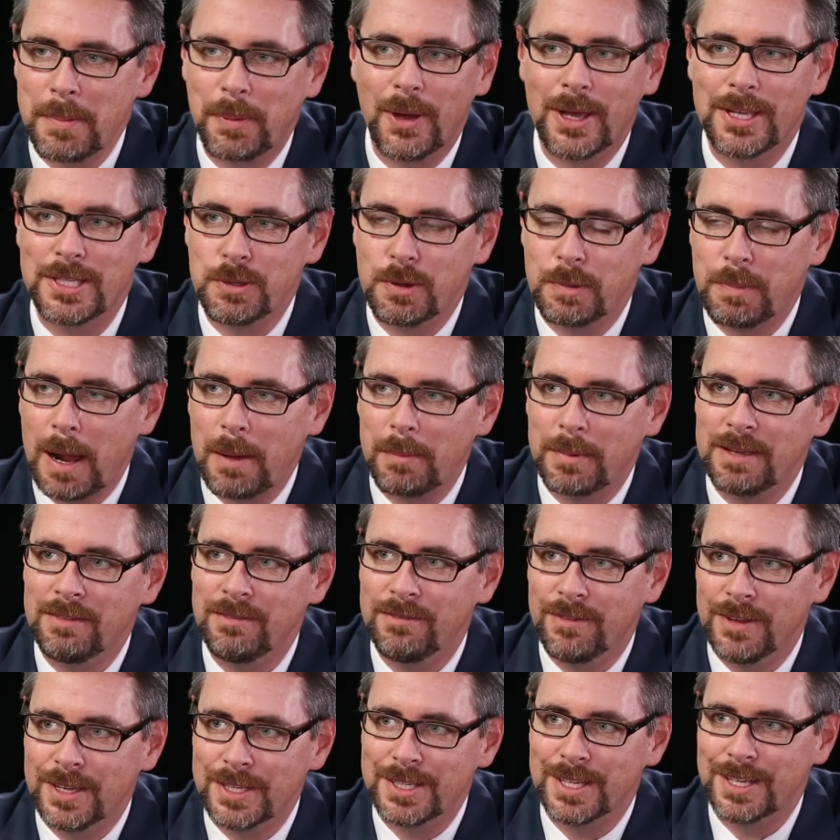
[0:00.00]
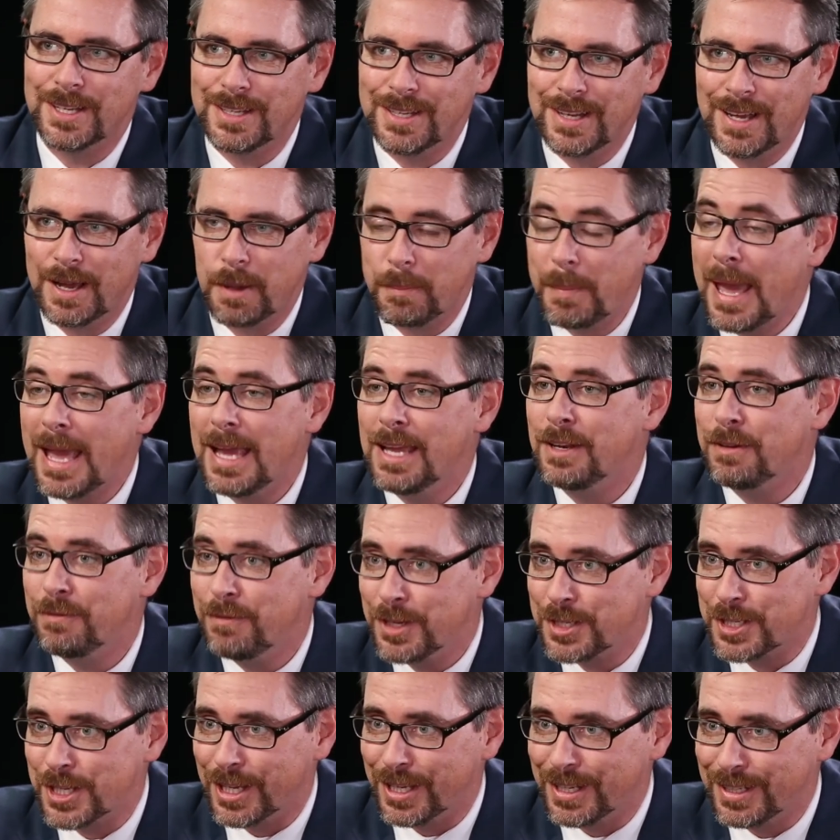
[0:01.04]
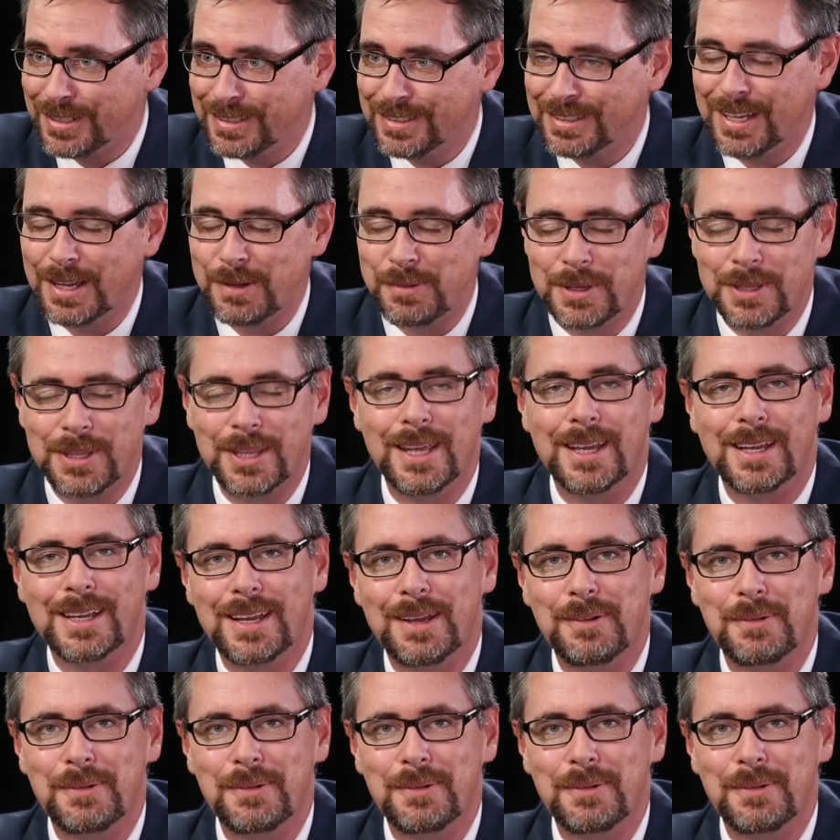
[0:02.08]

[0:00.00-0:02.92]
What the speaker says: be a place you would probably visit, pay to visit, I would think.